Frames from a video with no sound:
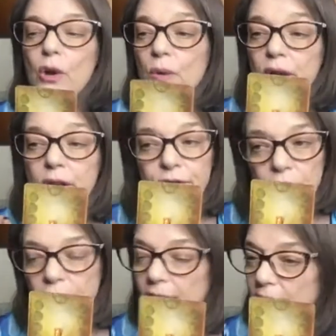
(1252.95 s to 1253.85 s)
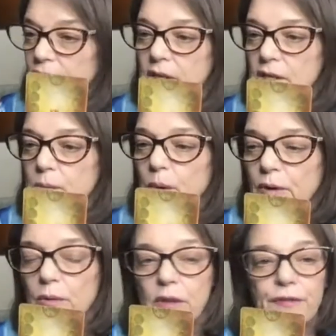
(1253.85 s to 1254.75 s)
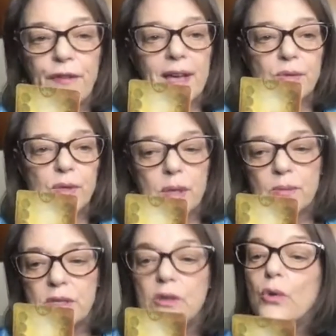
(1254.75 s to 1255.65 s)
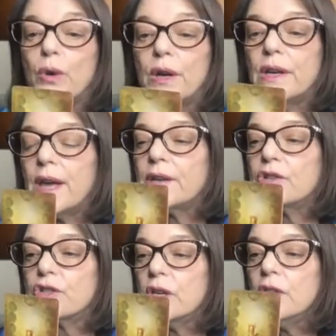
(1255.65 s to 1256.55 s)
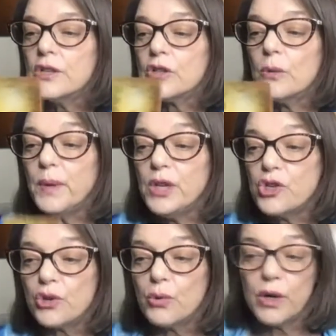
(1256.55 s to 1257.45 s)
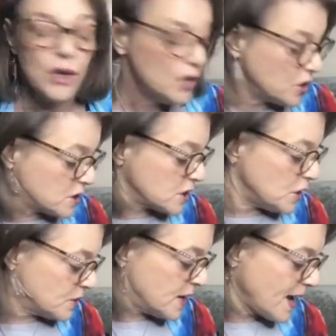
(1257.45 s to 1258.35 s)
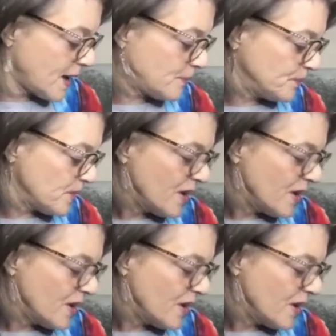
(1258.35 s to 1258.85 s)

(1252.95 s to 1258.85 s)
We're going to feel that everything is moving really fast with some of this Aquarian energy. So be sure to slow down.